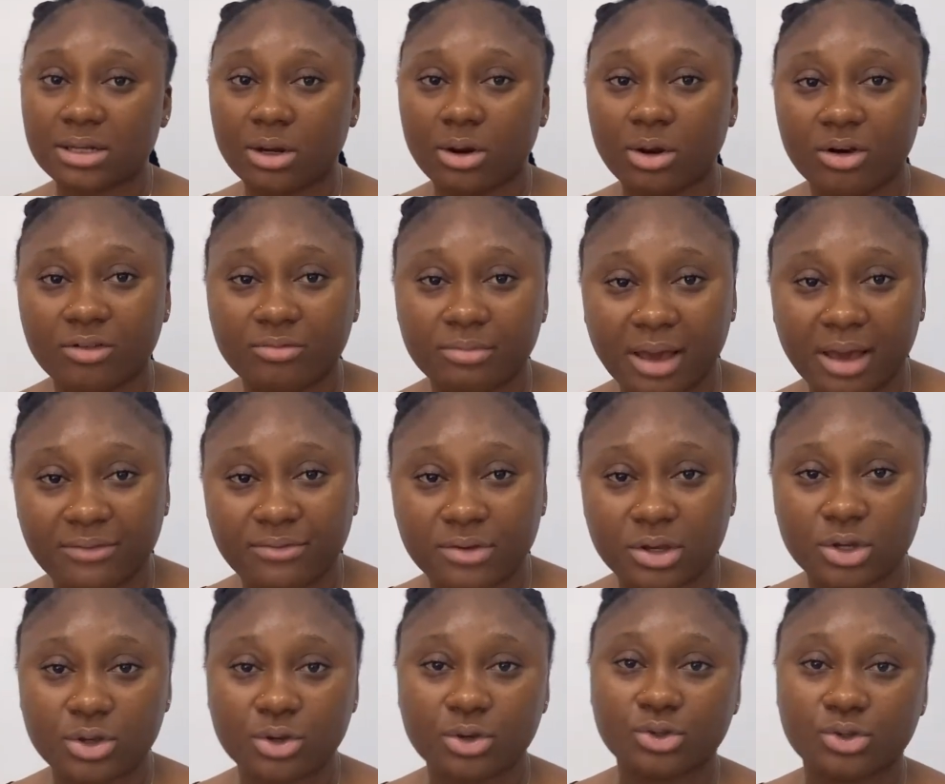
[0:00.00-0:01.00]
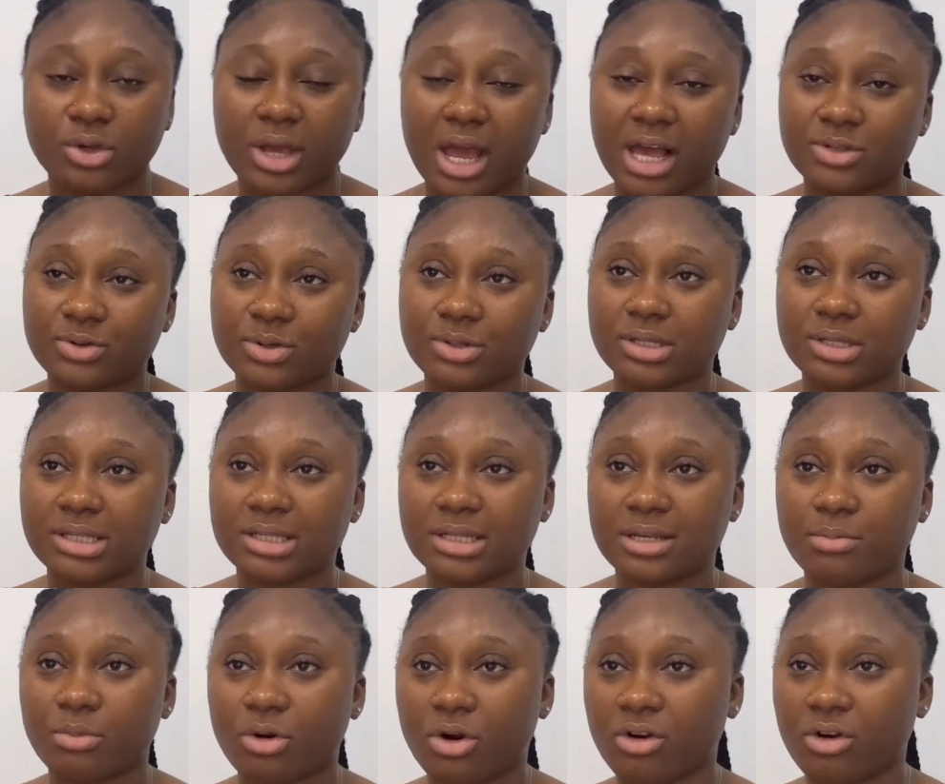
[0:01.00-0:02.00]
love my videos you guys want to see
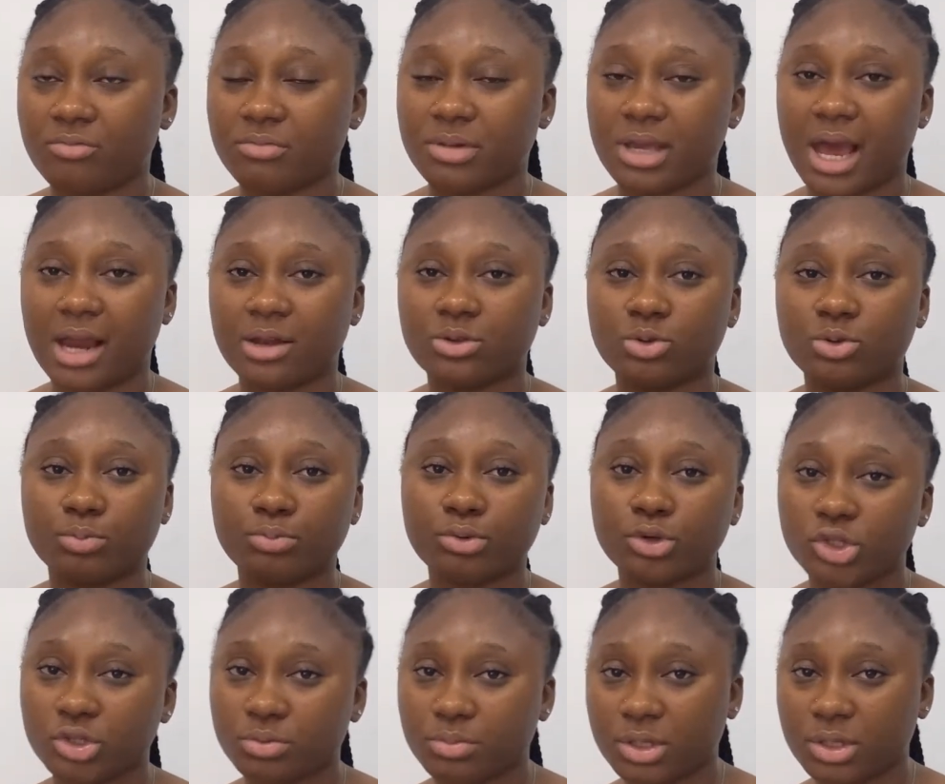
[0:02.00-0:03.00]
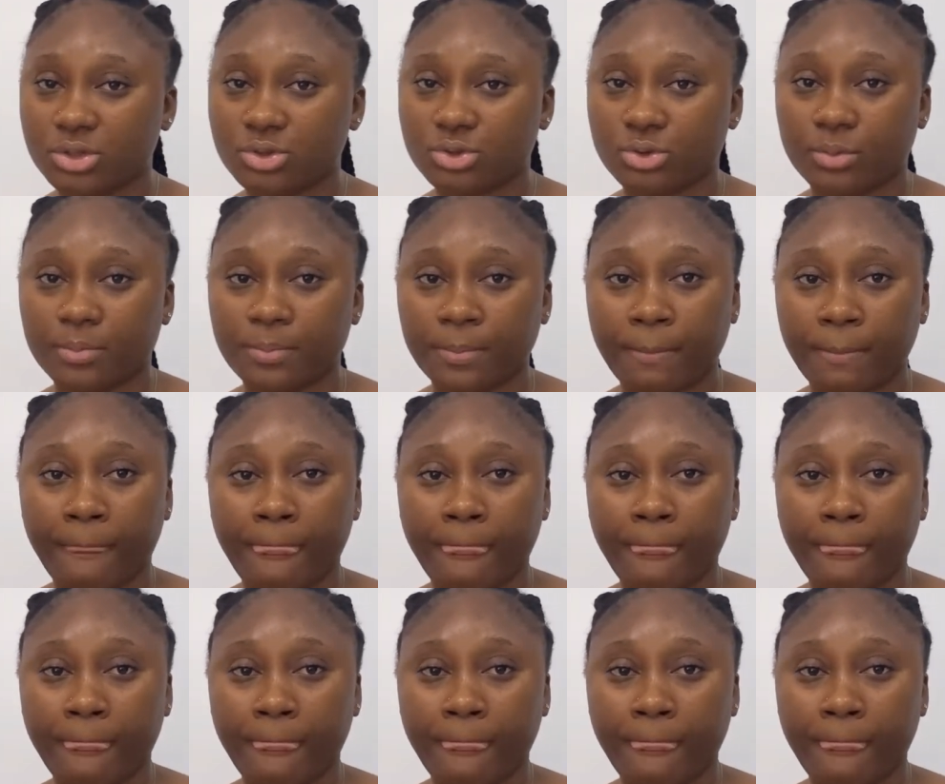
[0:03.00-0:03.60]
more of me and to push me to